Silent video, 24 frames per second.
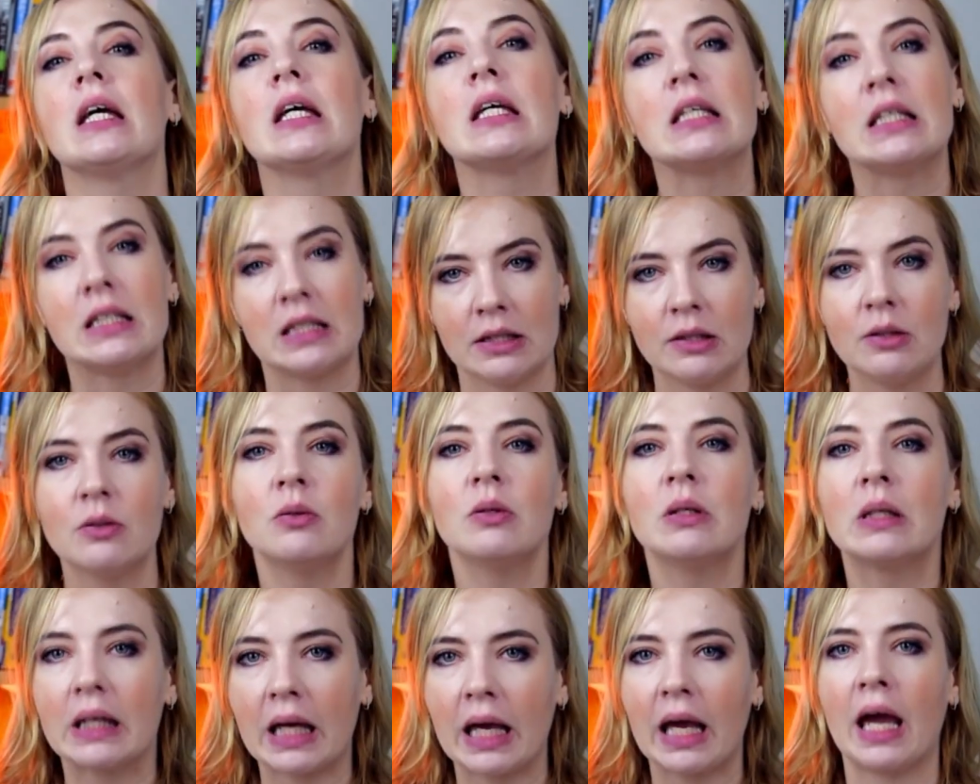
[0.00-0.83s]

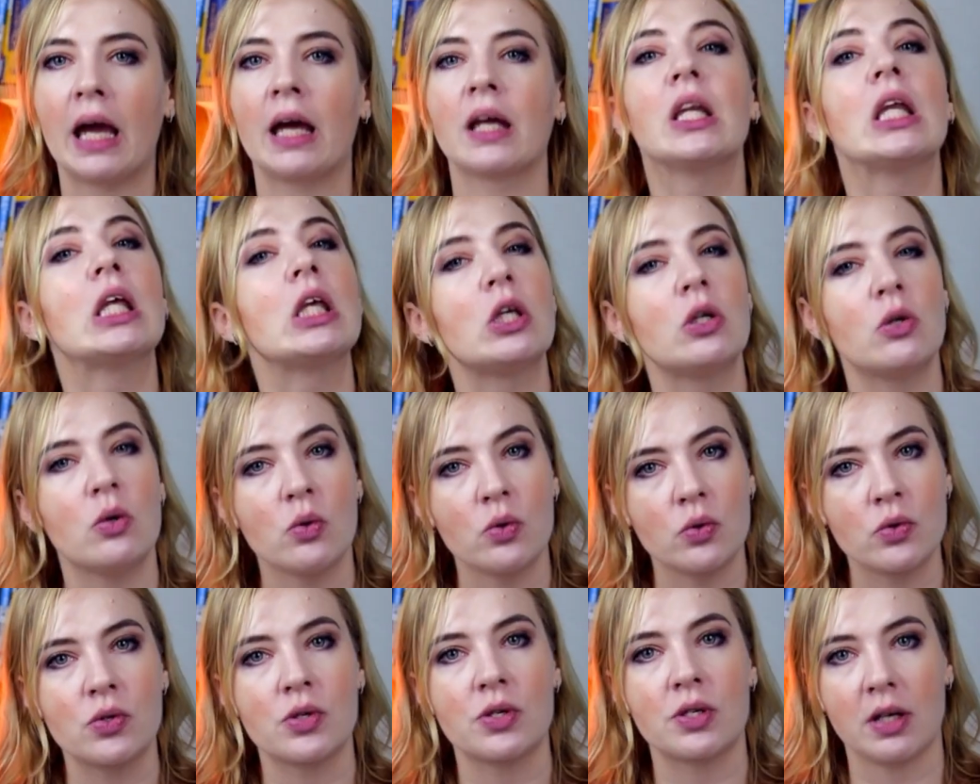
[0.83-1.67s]
you can
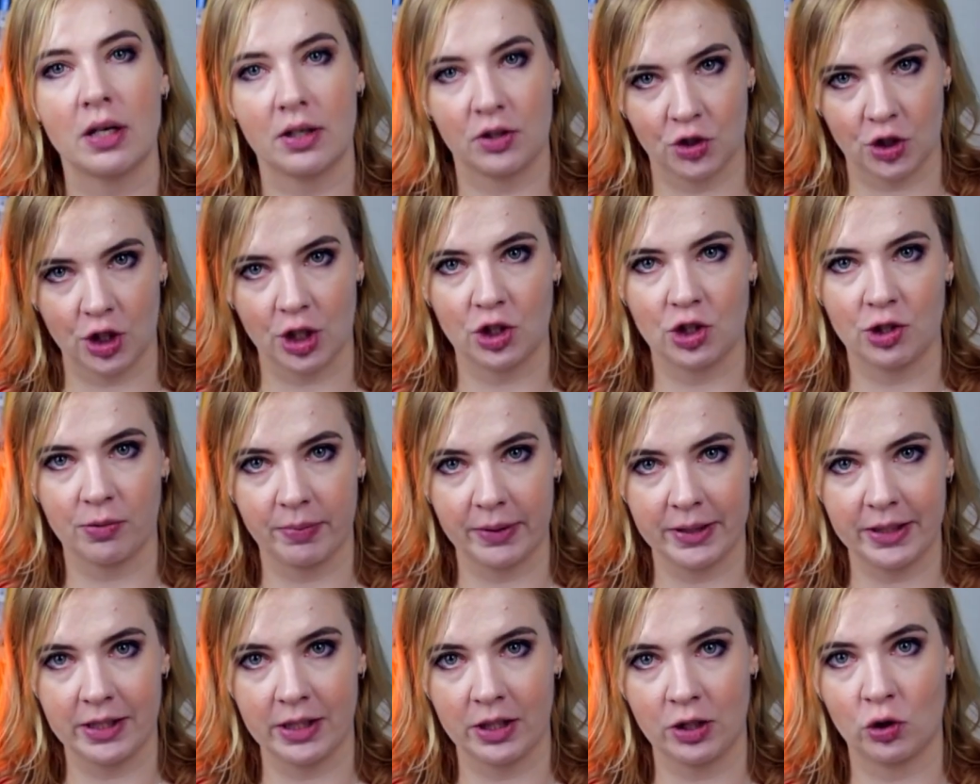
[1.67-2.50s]
use
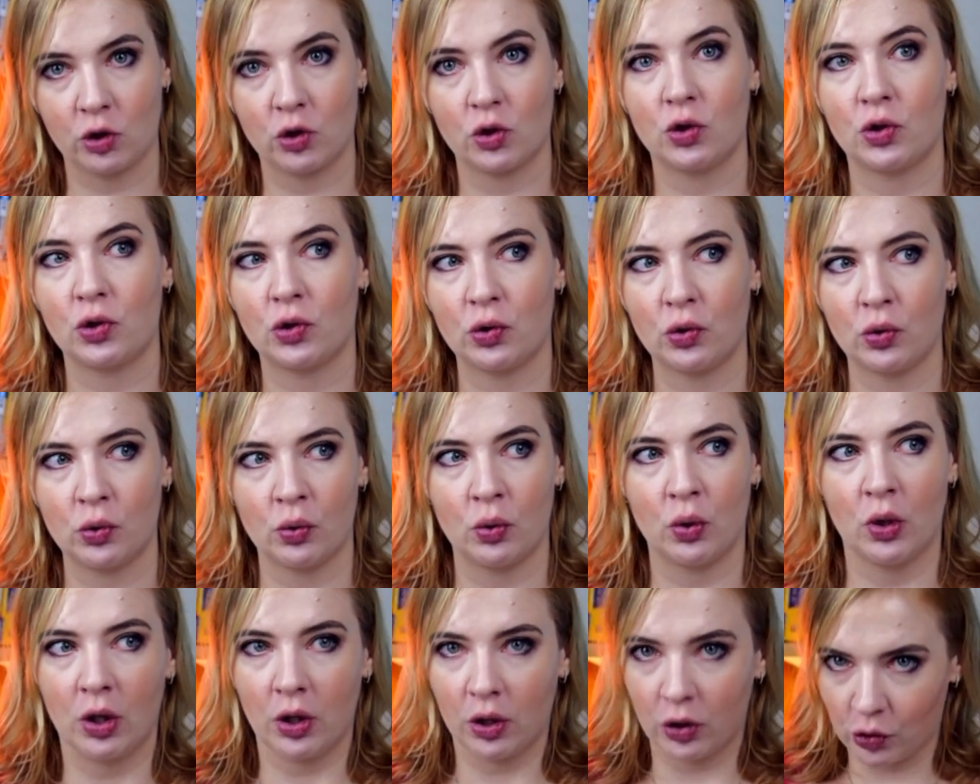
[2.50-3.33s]
ChatGPT to